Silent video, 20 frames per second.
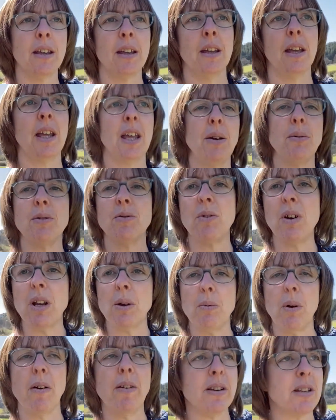He was really
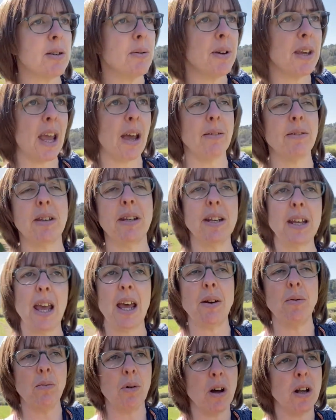worried, so he counted
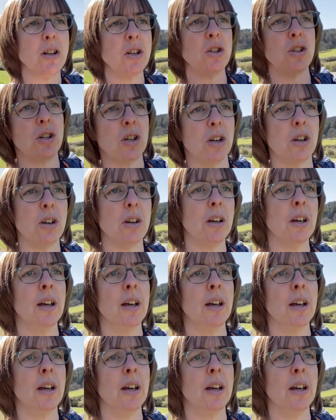again, 1, 2,